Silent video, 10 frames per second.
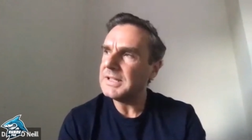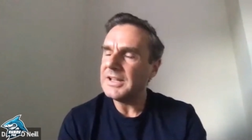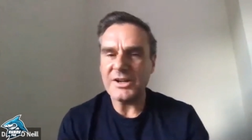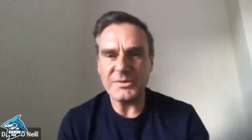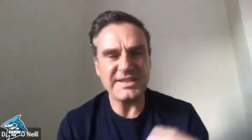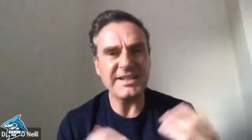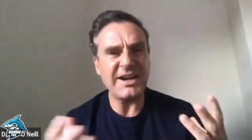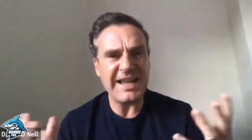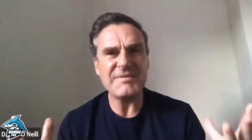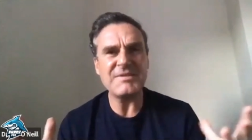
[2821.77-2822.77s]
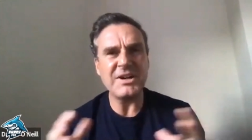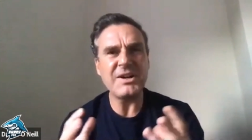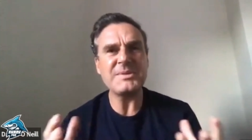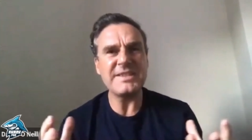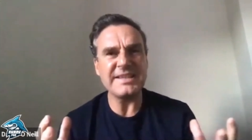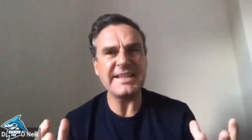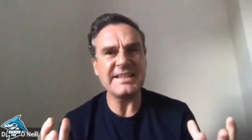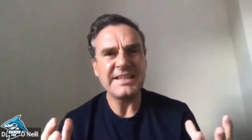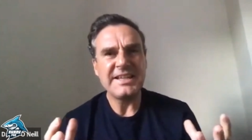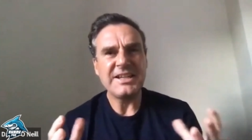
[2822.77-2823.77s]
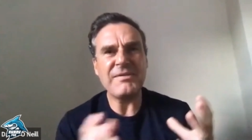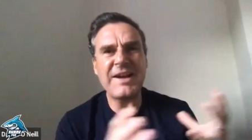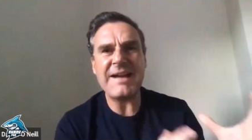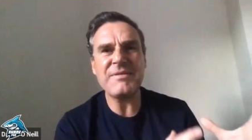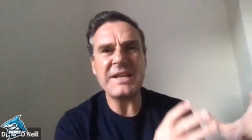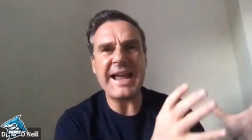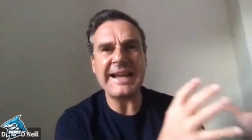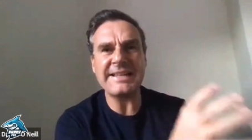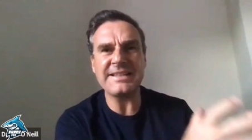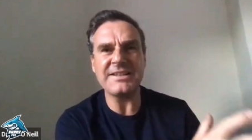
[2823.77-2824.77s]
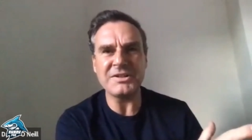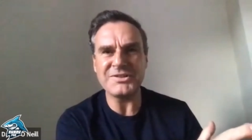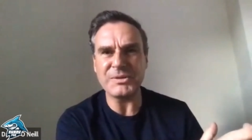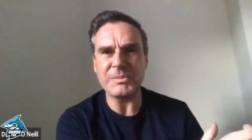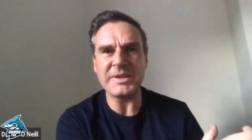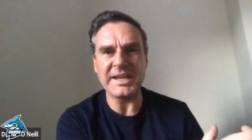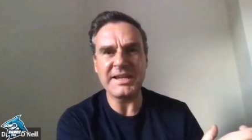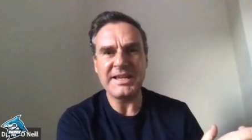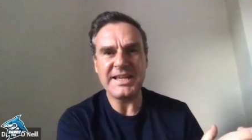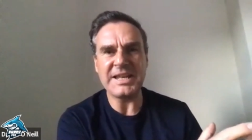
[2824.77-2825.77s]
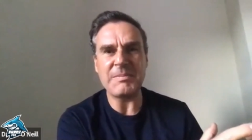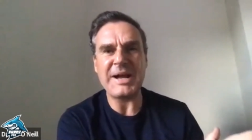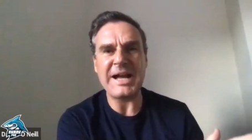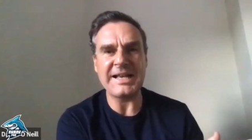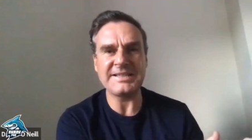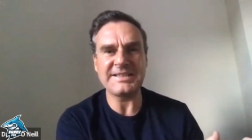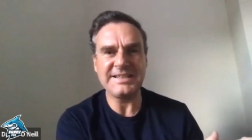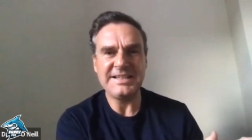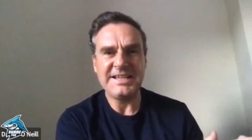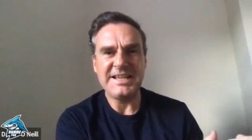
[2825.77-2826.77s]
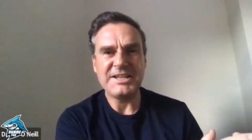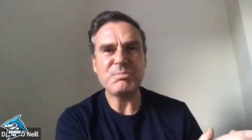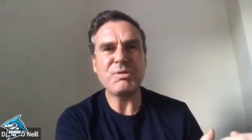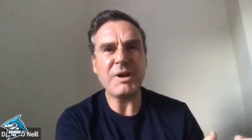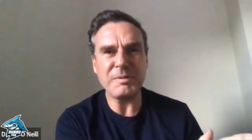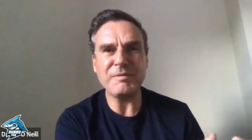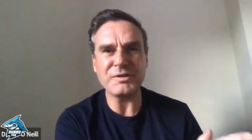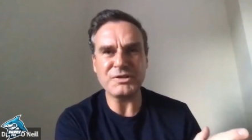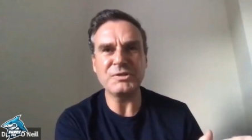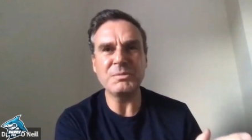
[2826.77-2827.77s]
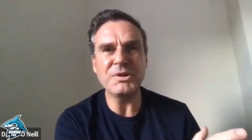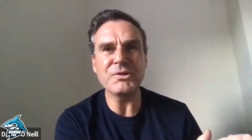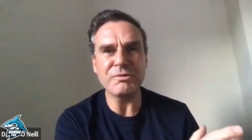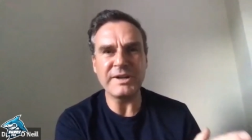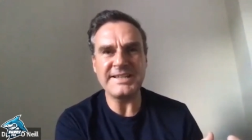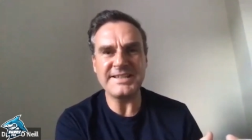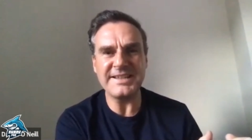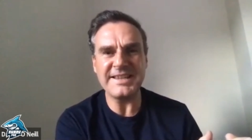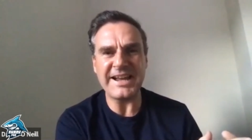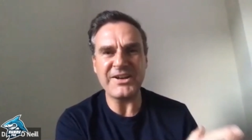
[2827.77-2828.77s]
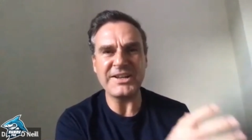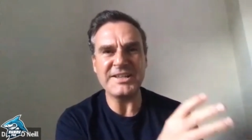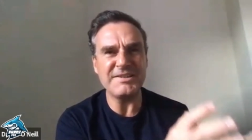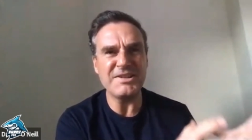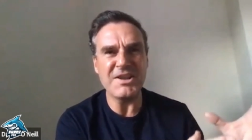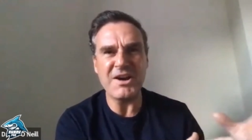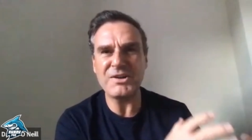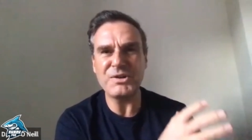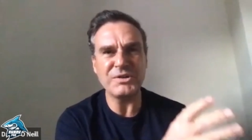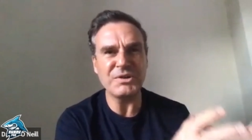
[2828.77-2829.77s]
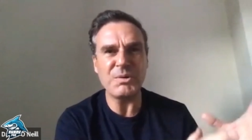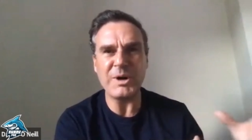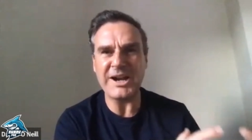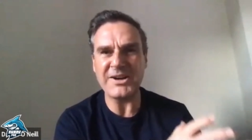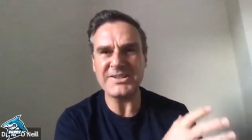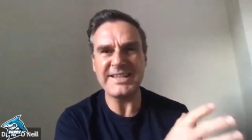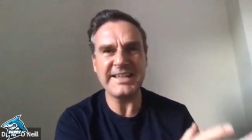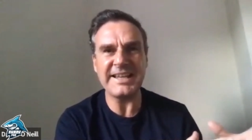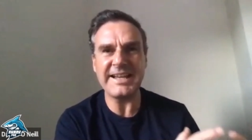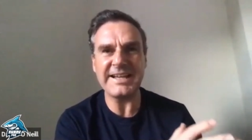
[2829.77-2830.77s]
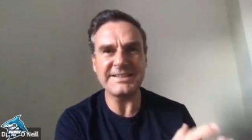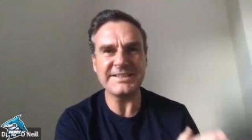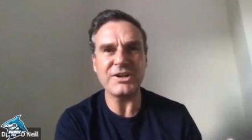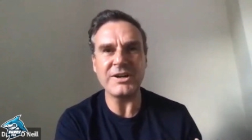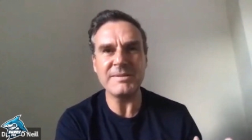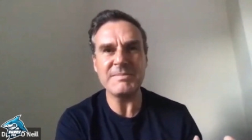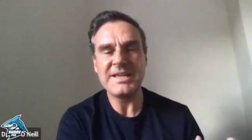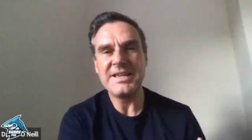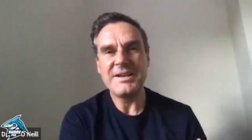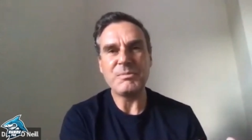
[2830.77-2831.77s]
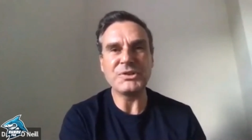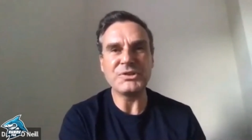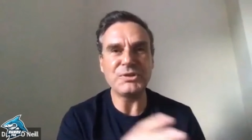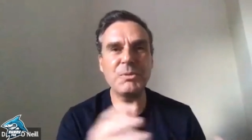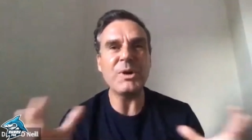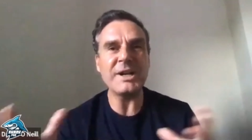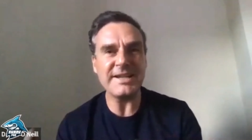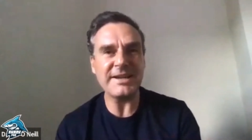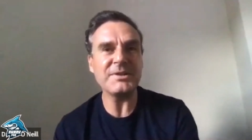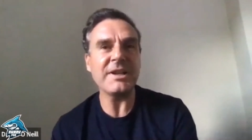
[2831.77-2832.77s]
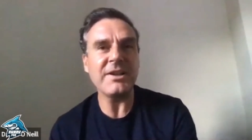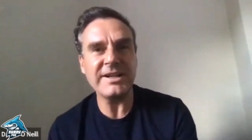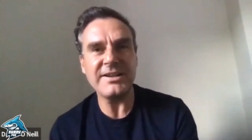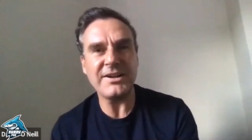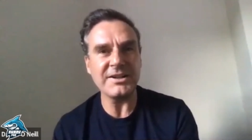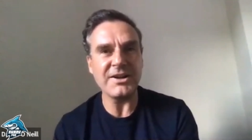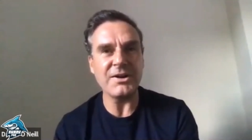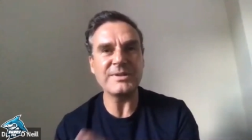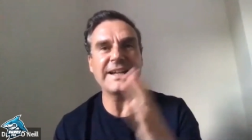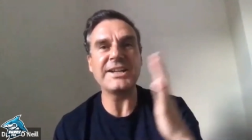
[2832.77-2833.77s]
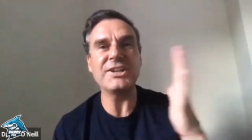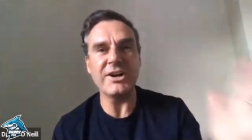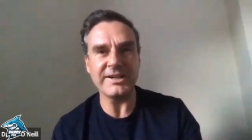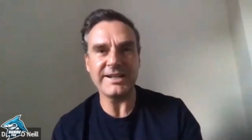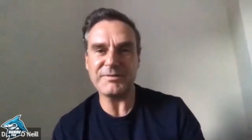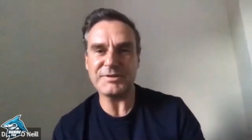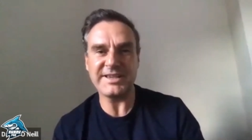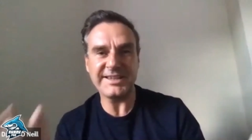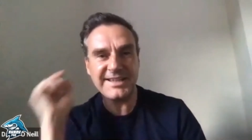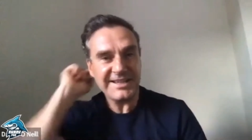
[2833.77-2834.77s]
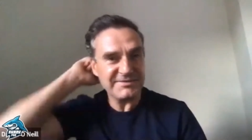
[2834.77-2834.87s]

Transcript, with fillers: I always th- I have I always think if I haven't acted on something in the past, it's probably for some good reason that I not couldn't quite articulate at the time. But somewhere down the line, I'll go, thank God I never did that.